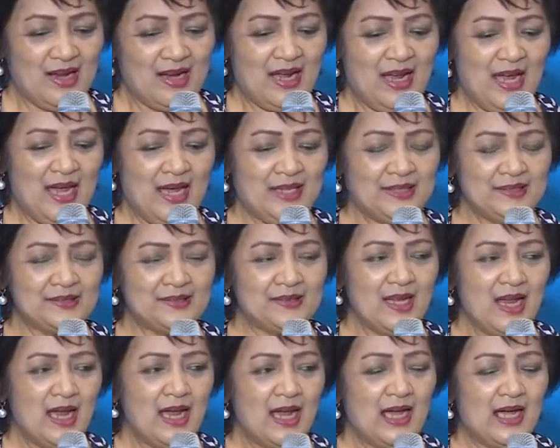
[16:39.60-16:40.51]
And
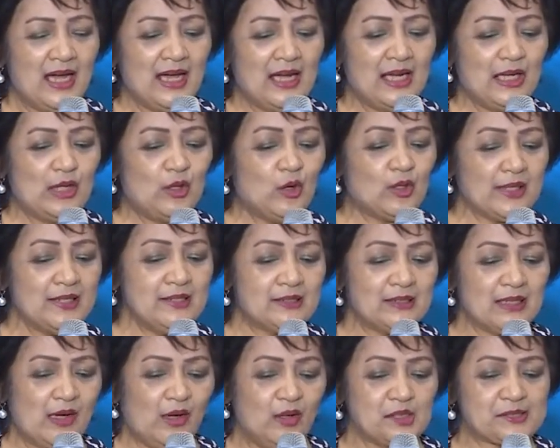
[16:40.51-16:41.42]
looking
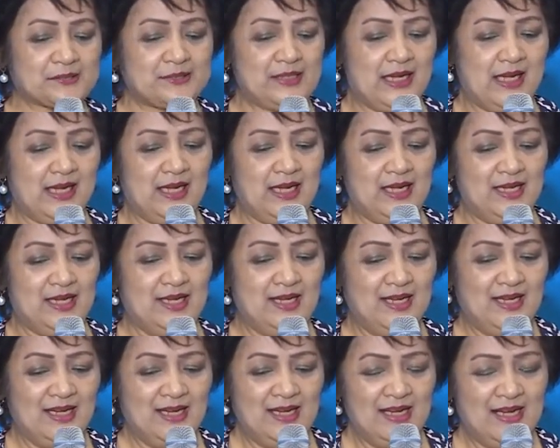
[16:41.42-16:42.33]
closely
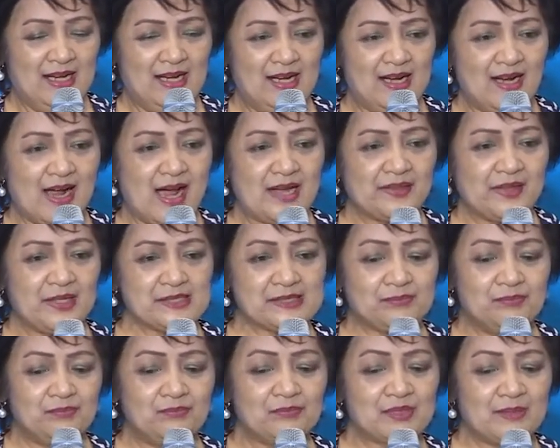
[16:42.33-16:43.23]
at his
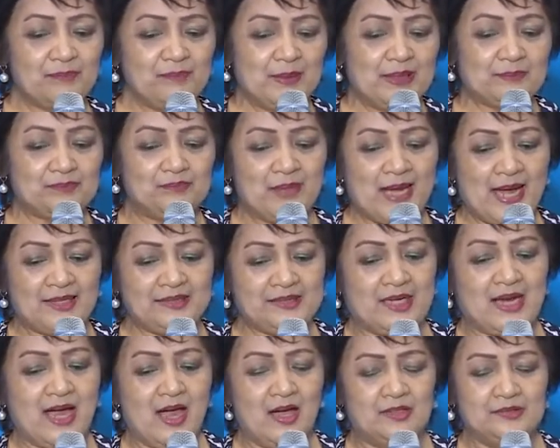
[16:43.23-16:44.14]
repeat
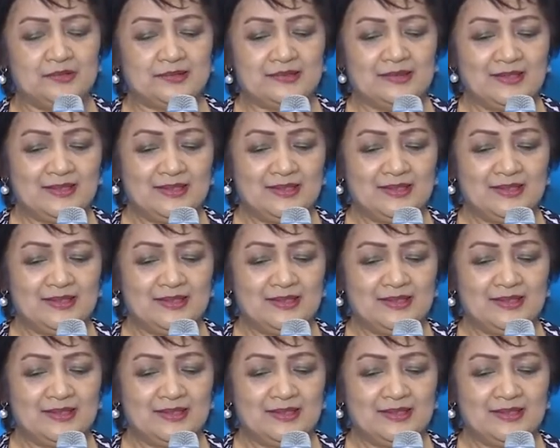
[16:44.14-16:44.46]
blood count,